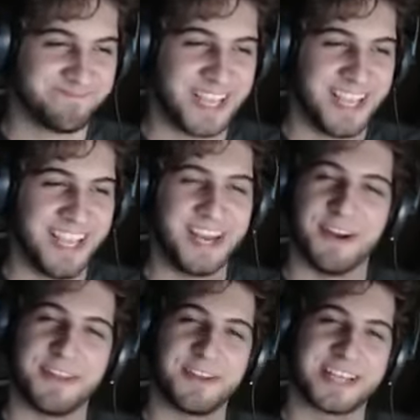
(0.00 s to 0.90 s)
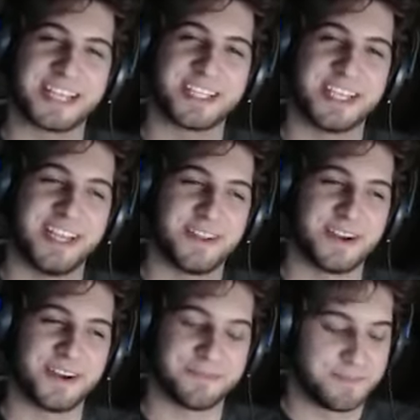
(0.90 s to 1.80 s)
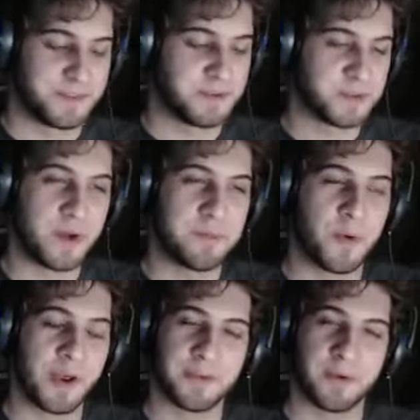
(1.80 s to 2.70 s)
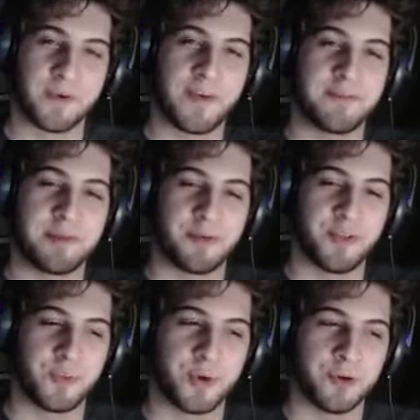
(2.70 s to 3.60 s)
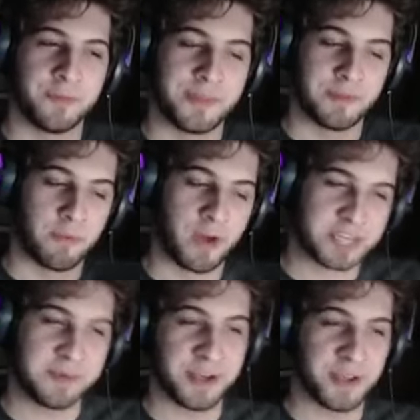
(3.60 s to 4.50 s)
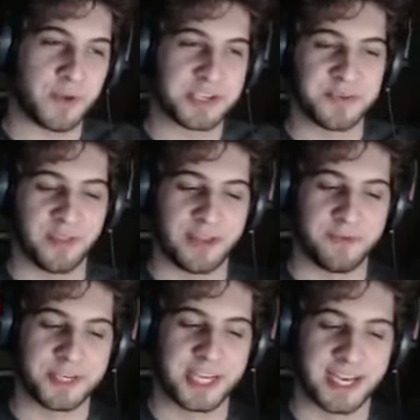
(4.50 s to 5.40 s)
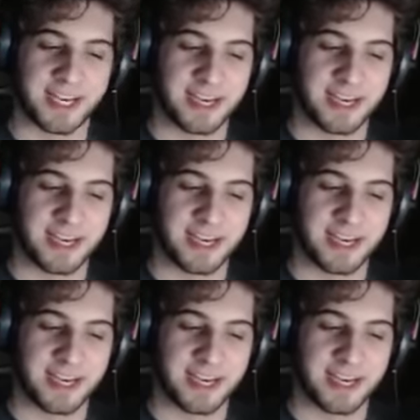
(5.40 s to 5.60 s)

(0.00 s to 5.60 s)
You know what? There's actually there was one point there were 5 people in the room that were watching me do the Russian roulette routine.